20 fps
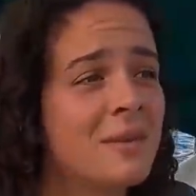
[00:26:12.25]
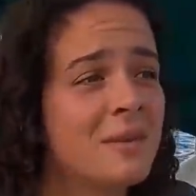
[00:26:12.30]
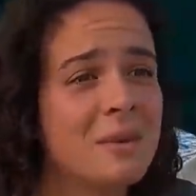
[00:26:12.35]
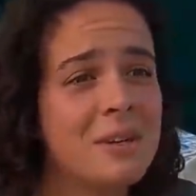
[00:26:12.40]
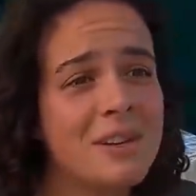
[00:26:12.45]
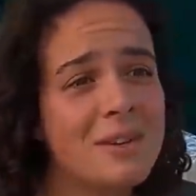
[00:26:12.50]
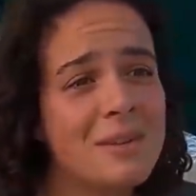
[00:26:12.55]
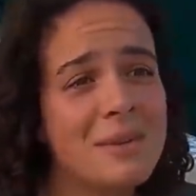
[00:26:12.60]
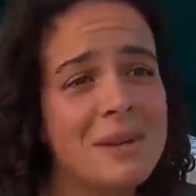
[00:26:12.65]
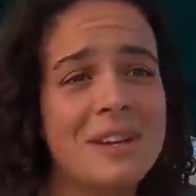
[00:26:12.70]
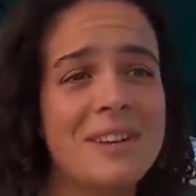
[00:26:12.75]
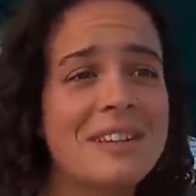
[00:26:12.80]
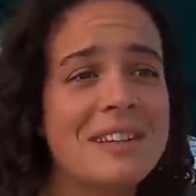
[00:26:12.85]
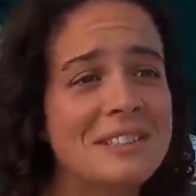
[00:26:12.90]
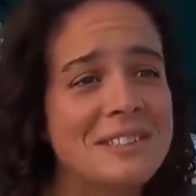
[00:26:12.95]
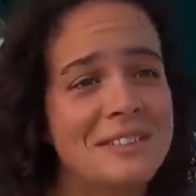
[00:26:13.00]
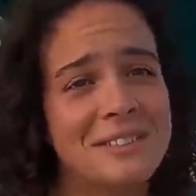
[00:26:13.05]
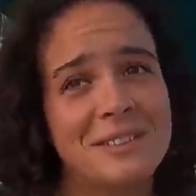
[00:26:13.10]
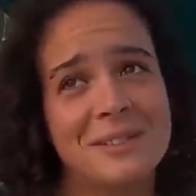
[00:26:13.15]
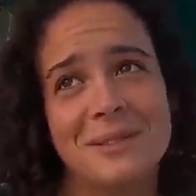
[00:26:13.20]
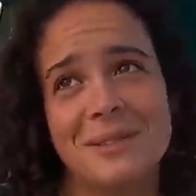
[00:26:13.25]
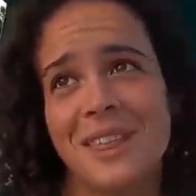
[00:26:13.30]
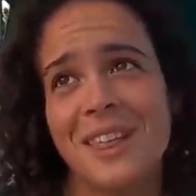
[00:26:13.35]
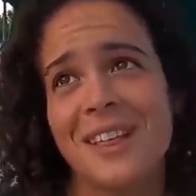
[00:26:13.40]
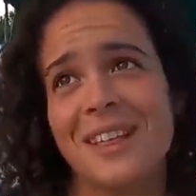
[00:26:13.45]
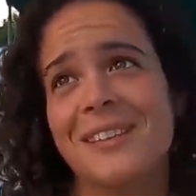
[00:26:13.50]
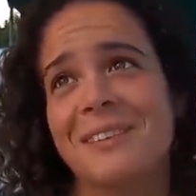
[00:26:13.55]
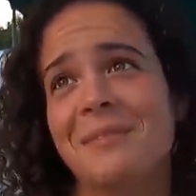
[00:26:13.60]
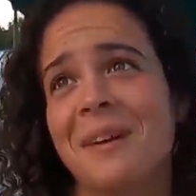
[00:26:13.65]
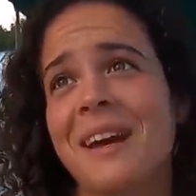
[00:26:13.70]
What are we going to do with all the